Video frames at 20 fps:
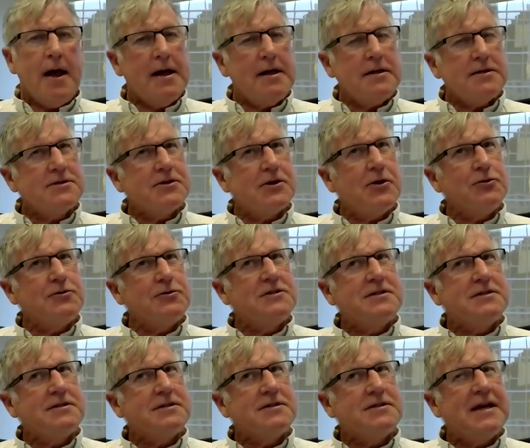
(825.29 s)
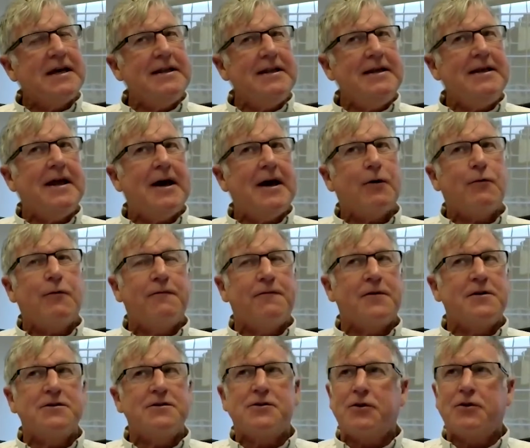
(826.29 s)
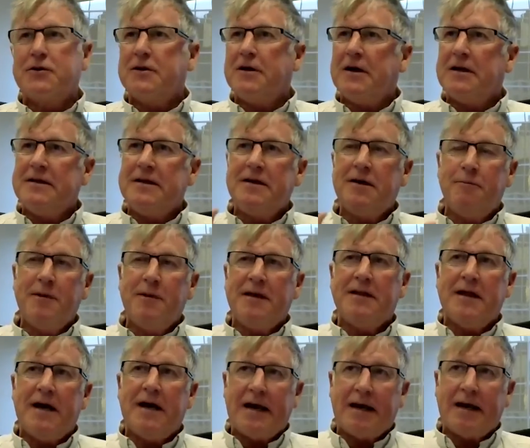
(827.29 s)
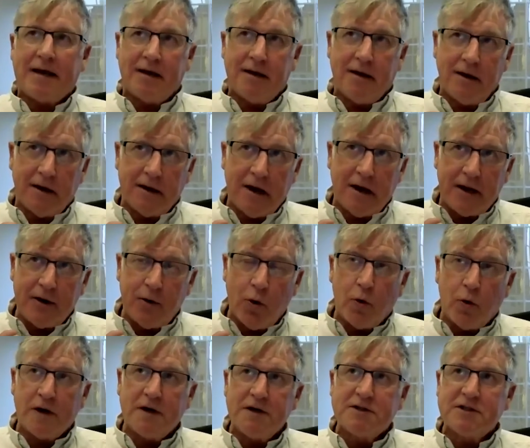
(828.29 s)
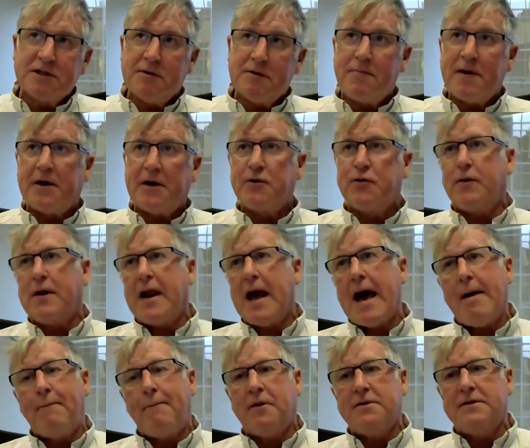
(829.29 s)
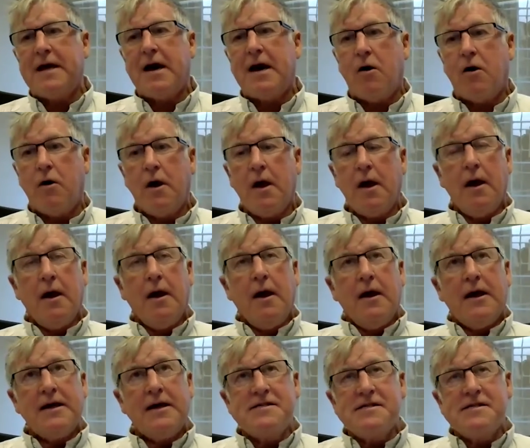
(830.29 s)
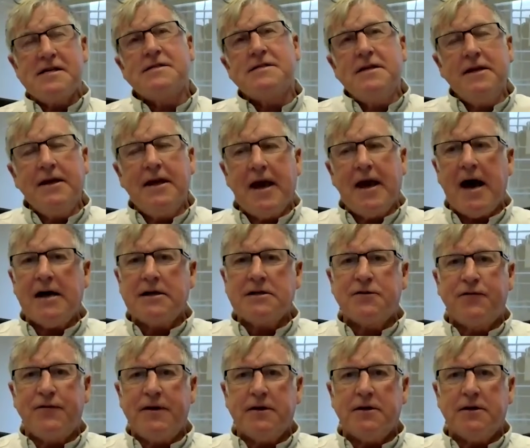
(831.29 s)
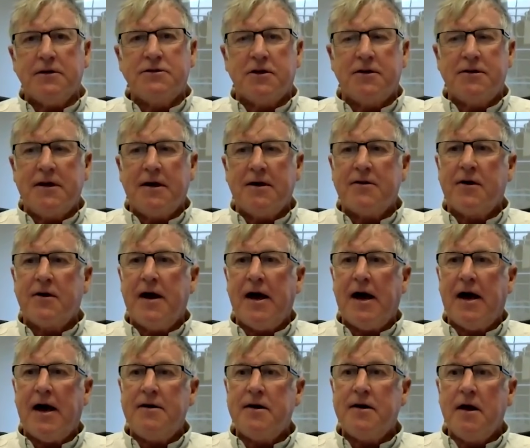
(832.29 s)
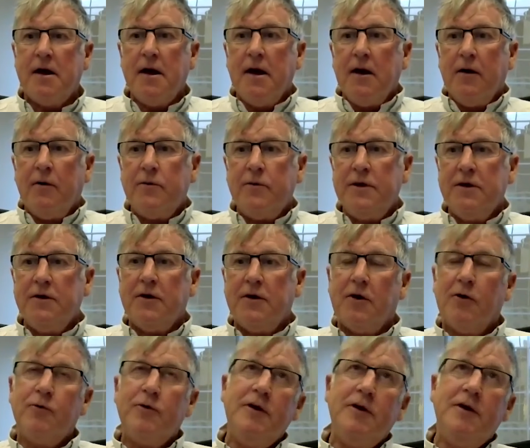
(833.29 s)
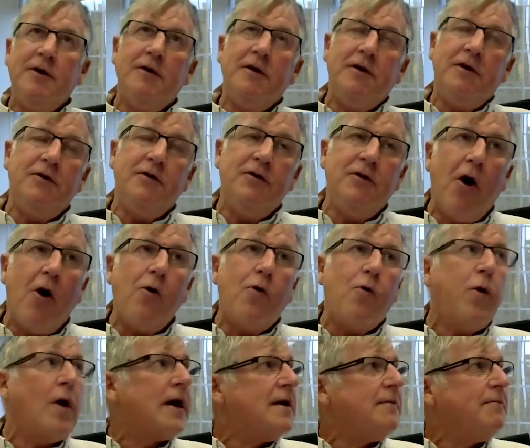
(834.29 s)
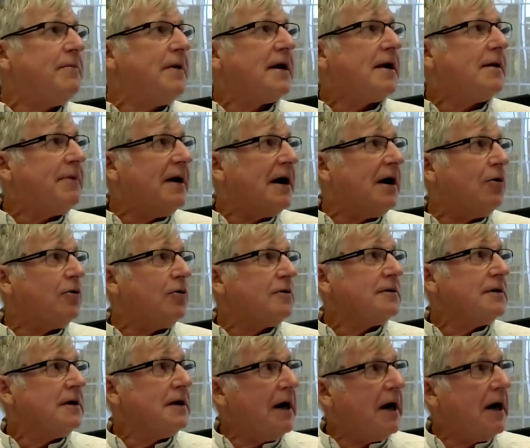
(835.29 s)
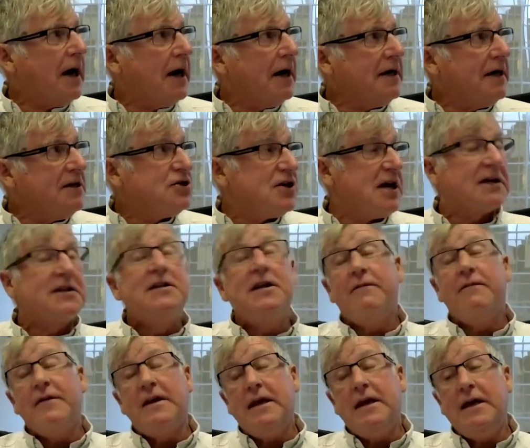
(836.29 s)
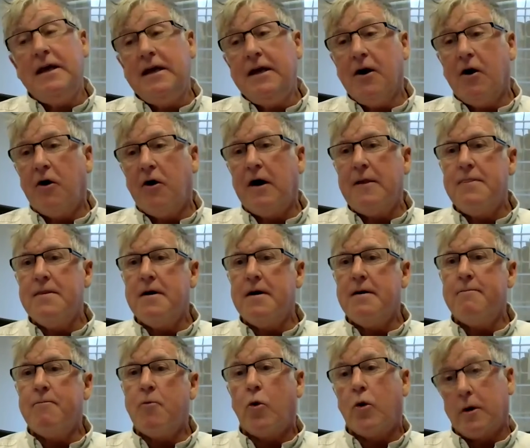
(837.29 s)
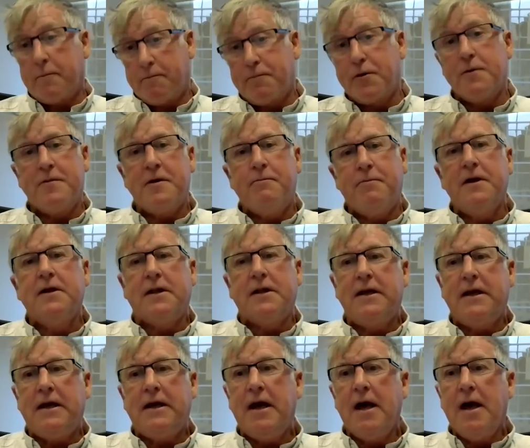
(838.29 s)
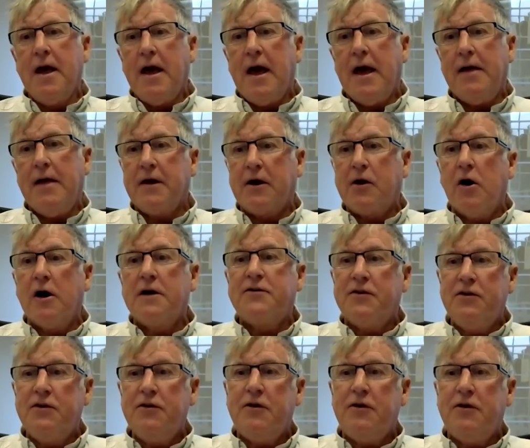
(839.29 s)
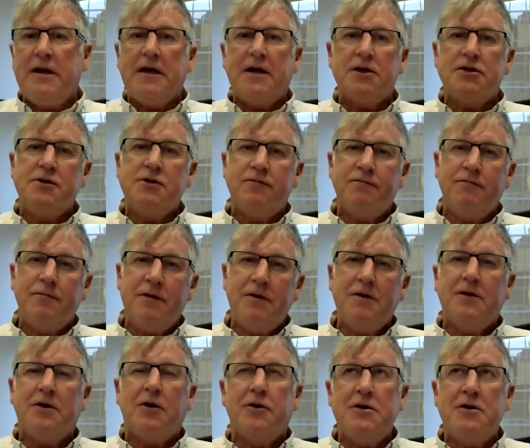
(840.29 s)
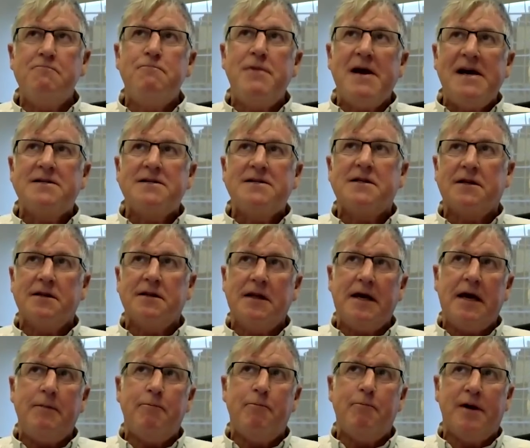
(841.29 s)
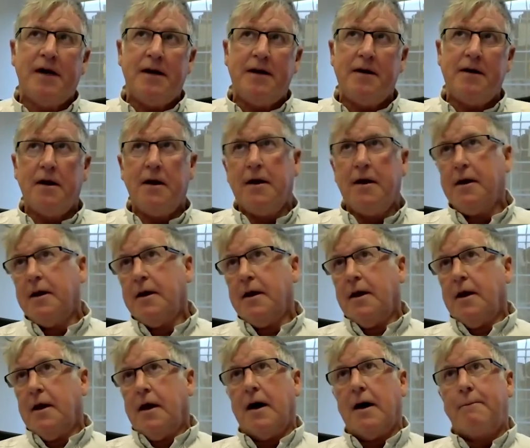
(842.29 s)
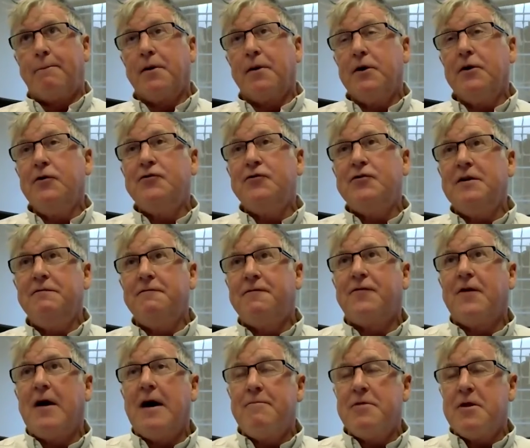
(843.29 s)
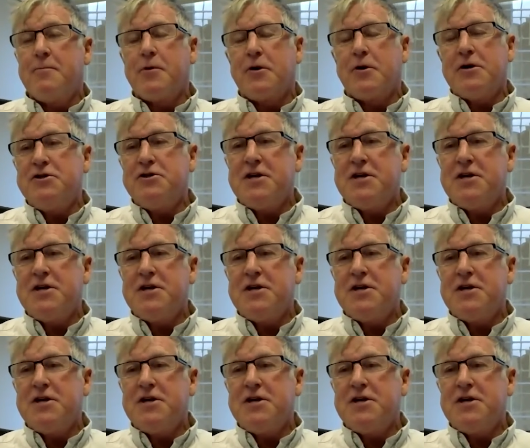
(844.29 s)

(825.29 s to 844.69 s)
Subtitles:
And so saline aquifers are a little bit like an orange compared to an apple. Now, existing gas fields, on the other hand, you know quite a bit about injectivity on them or permeability and the continuity, because you've basically been producing from them or